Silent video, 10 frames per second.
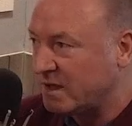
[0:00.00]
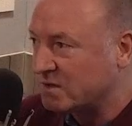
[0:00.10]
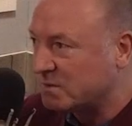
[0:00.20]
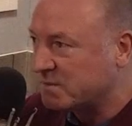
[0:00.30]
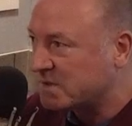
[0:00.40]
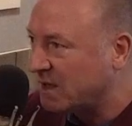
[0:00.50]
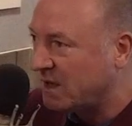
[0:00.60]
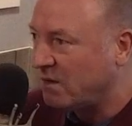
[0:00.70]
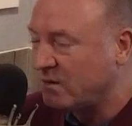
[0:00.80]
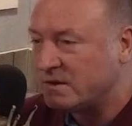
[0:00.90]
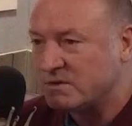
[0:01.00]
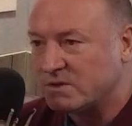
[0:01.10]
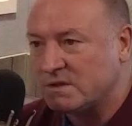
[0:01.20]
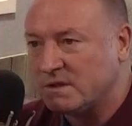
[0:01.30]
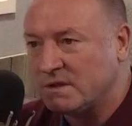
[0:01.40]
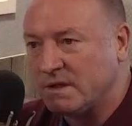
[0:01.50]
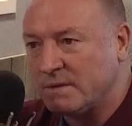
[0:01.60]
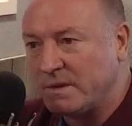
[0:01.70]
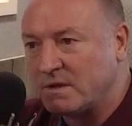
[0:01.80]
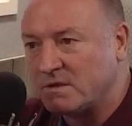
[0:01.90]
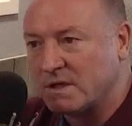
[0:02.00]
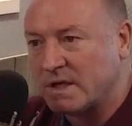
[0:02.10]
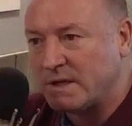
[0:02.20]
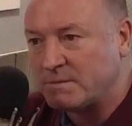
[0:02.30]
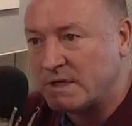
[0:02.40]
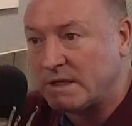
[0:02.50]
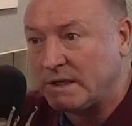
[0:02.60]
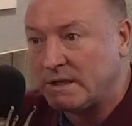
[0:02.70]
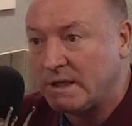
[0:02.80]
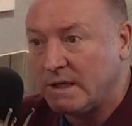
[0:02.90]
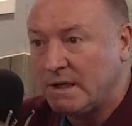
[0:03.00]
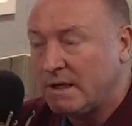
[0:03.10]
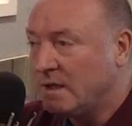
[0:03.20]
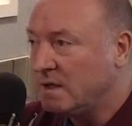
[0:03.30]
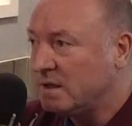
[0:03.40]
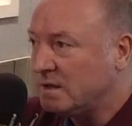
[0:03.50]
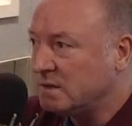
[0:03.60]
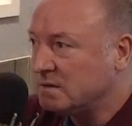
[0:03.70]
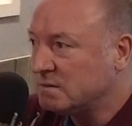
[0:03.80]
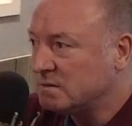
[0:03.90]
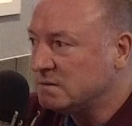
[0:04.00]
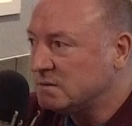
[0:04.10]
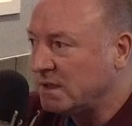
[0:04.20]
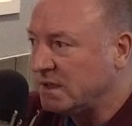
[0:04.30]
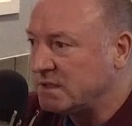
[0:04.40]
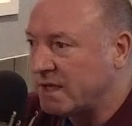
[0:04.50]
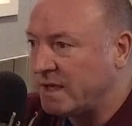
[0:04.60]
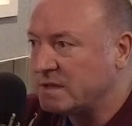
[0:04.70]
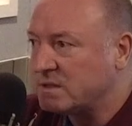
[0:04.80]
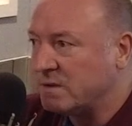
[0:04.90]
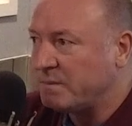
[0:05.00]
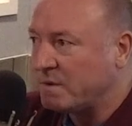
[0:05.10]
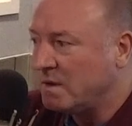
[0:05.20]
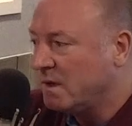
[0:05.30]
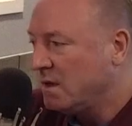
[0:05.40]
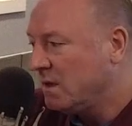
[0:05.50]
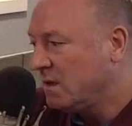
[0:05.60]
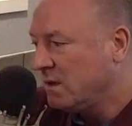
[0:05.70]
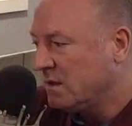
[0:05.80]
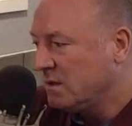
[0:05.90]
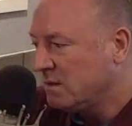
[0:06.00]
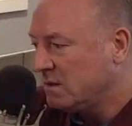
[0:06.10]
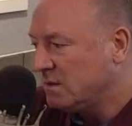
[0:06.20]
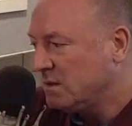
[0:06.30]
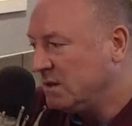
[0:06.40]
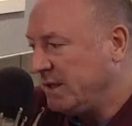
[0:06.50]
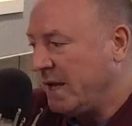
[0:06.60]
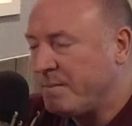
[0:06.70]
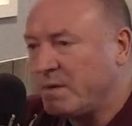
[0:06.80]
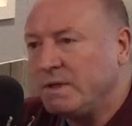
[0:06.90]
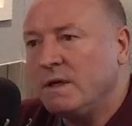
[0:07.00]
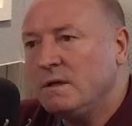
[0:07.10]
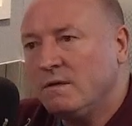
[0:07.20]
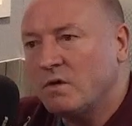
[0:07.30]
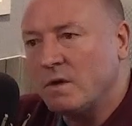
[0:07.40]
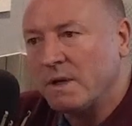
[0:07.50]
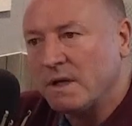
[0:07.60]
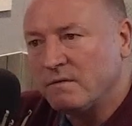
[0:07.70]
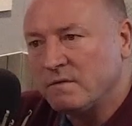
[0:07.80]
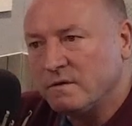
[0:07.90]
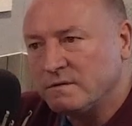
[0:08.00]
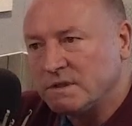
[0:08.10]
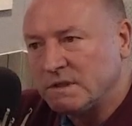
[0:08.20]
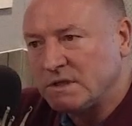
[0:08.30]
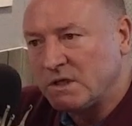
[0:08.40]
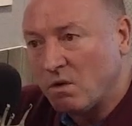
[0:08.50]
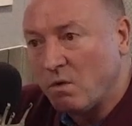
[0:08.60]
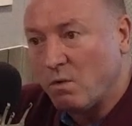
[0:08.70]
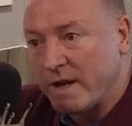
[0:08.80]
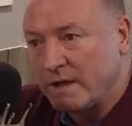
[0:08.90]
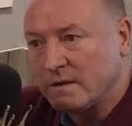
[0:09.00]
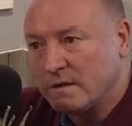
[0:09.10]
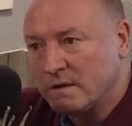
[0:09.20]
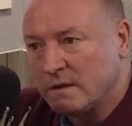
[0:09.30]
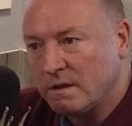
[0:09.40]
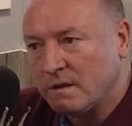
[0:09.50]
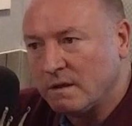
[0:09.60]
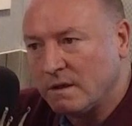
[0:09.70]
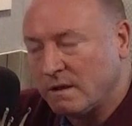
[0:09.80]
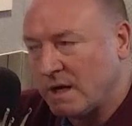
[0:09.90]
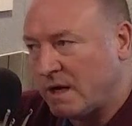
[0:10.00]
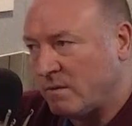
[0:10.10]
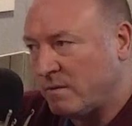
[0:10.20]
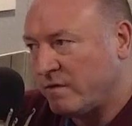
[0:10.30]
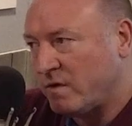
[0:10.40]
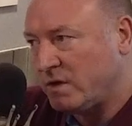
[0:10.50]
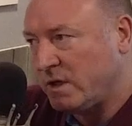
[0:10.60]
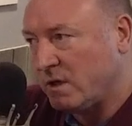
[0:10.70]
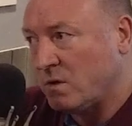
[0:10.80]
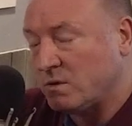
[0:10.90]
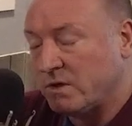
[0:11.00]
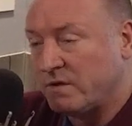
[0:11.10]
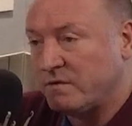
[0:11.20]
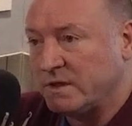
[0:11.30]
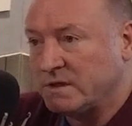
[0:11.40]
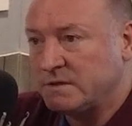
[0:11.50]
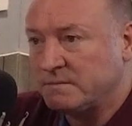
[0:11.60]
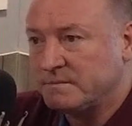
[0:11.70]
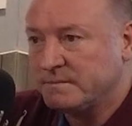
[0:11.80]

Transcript: your hands up and say, "Oh, it's just uh, uh, because the game's early," and I need to get into it. But yeah, but you, have got to be clever enough to, to know when mm. and, and how far you can go with the referees.